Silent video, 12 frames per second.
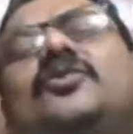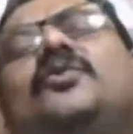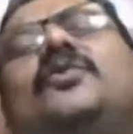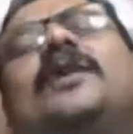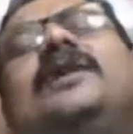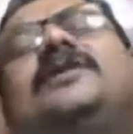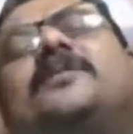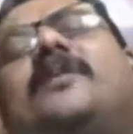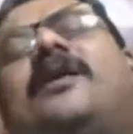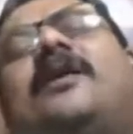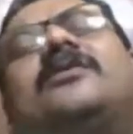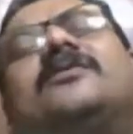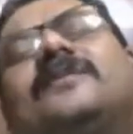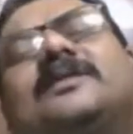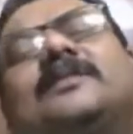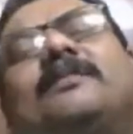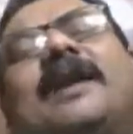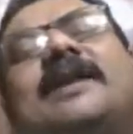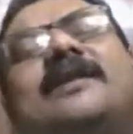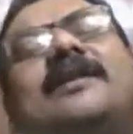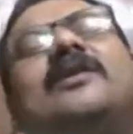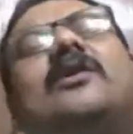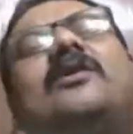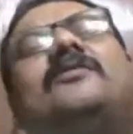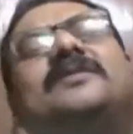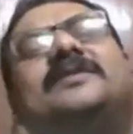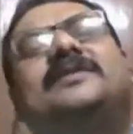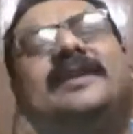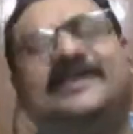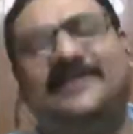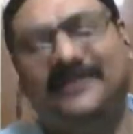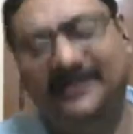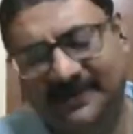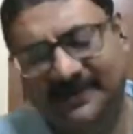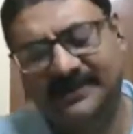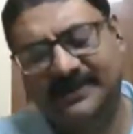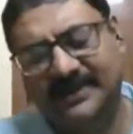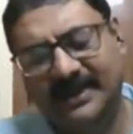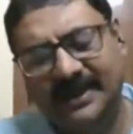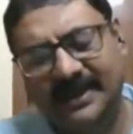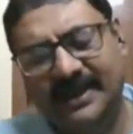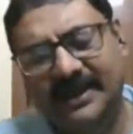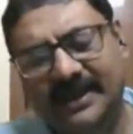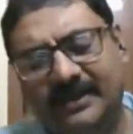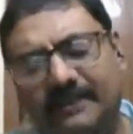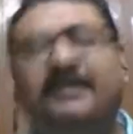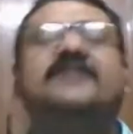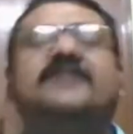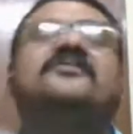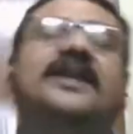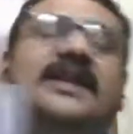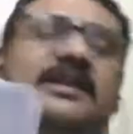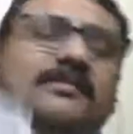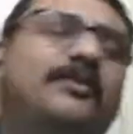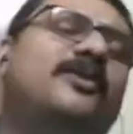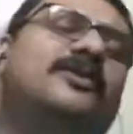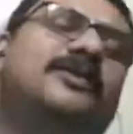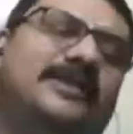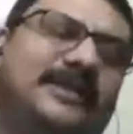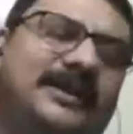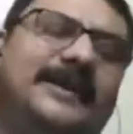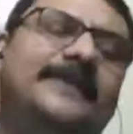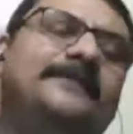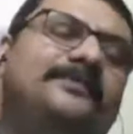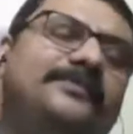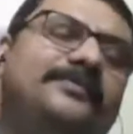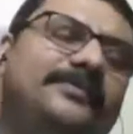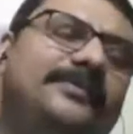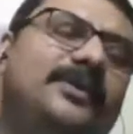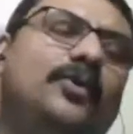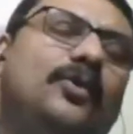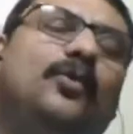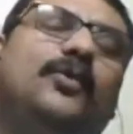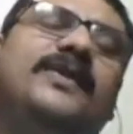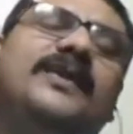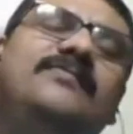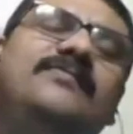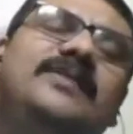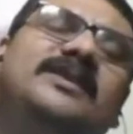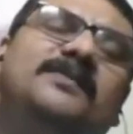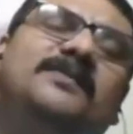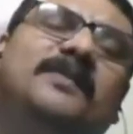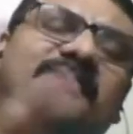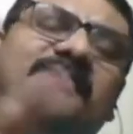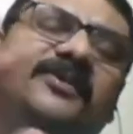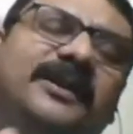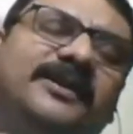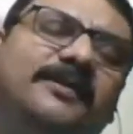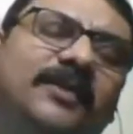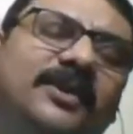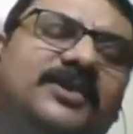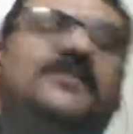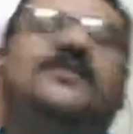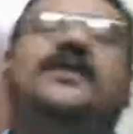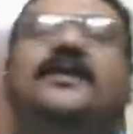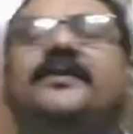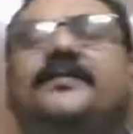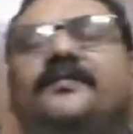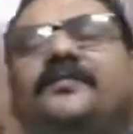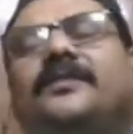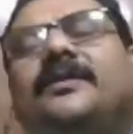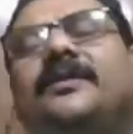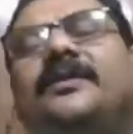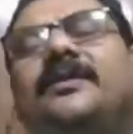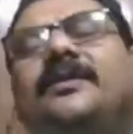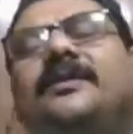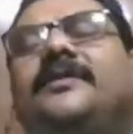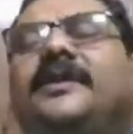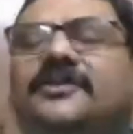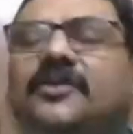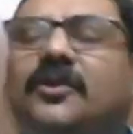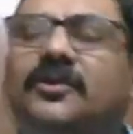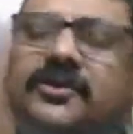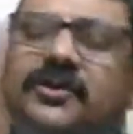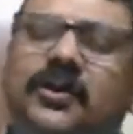is part of this battle of the sexes. But very importantly, within this playful atmosphere, there is also